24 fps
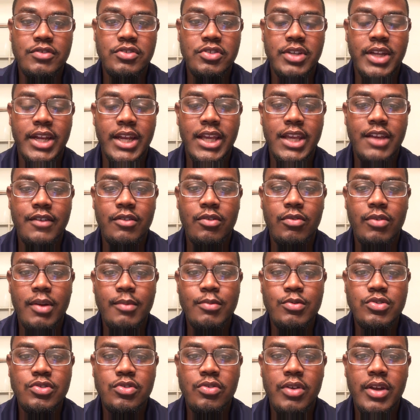So you got to give the
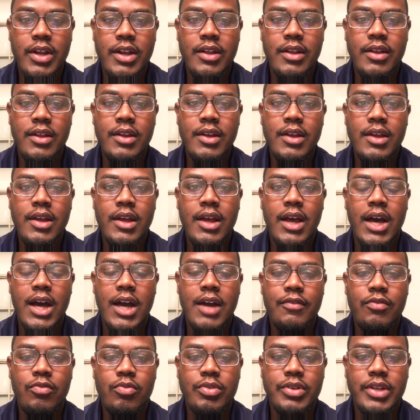Rebels credit
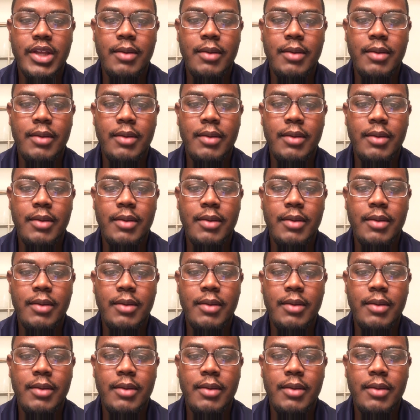for what